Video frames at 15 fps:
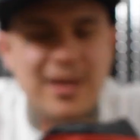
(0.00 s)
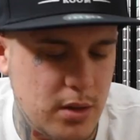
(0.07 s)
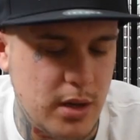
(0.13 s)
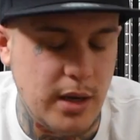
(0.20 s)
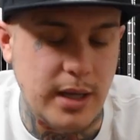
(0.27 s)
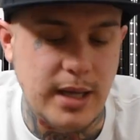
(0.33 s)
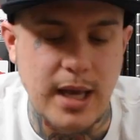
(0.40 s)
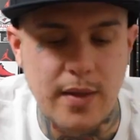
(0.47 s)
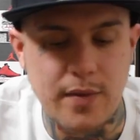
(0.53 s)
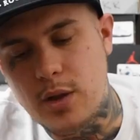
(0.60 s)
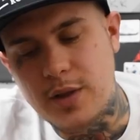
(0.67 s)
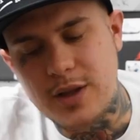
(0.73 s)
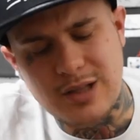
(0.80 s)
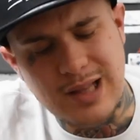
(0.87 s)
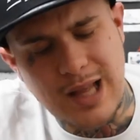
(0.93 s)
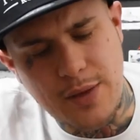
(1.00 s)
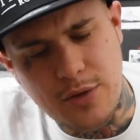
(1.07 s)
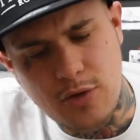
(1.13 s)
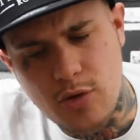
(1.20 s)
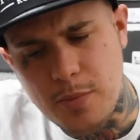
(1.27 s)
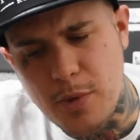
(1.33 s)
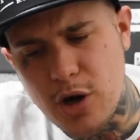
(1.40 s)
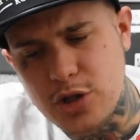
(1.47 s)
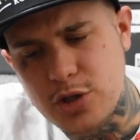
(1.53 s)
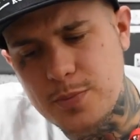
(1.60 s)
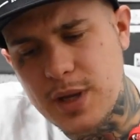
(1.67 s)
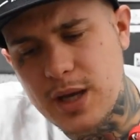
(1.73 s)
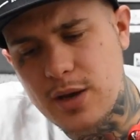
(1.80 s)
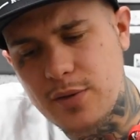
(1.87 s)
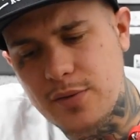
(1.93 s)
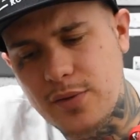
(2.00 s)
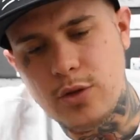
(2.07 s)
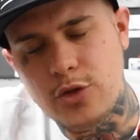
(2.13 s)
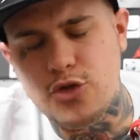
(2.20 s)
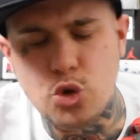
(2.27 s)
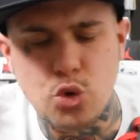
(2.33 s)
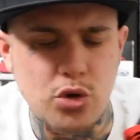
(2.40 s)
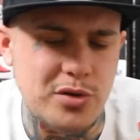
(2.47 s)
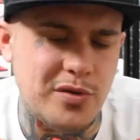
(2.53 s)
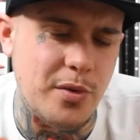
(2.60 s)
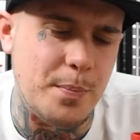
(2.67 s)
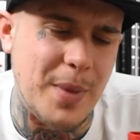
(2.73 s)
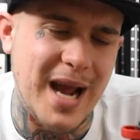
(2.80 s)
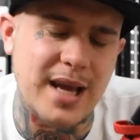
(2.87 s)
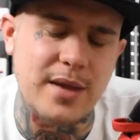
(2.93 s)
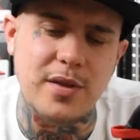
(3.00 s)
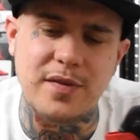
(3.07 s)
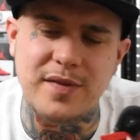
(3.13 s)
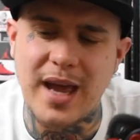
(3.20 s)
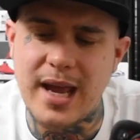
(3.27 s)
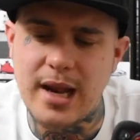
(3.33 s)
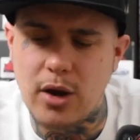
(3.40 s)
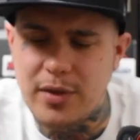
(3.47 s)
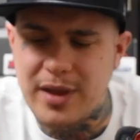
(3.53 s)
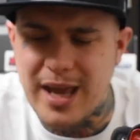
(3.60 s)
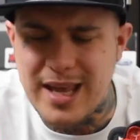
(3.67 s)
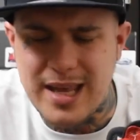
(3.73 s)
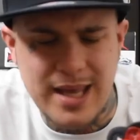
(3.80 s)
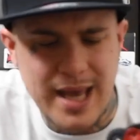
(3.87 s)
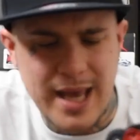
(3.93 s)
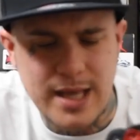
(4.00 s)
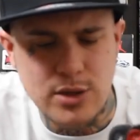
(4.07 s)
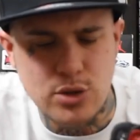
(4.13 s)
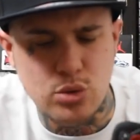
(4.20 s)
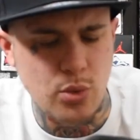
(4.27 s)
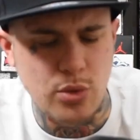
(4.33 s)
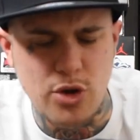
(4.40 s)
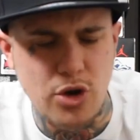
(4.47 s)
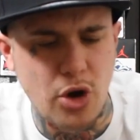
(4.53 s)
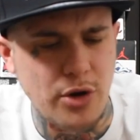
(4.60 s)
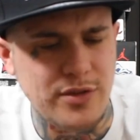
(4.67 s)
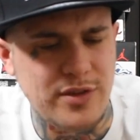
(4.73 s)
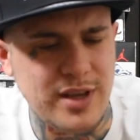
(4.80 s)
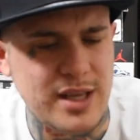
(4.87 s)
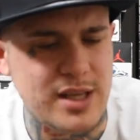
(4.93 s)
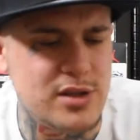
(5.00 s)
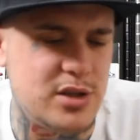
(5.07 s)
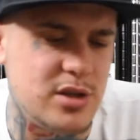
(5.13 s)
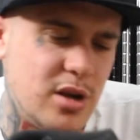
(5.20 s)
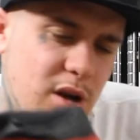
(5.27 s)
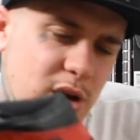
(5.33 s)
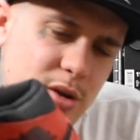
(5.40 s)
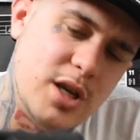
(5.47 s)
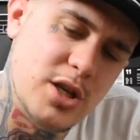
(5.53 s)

And again, this leather reminds me of the Jordans from back in the day, like the 88s or the 90s, you know.